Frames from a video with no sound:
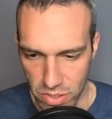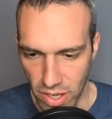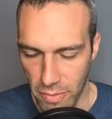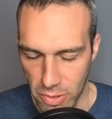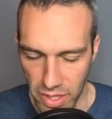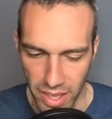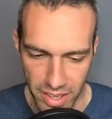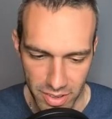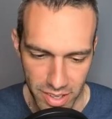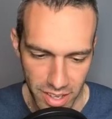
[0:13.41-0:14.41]
I was okay.
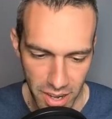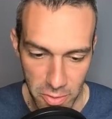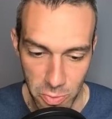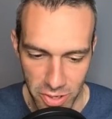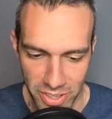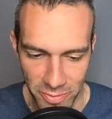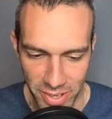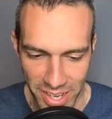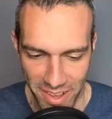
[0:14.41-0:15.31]
I was wondering when I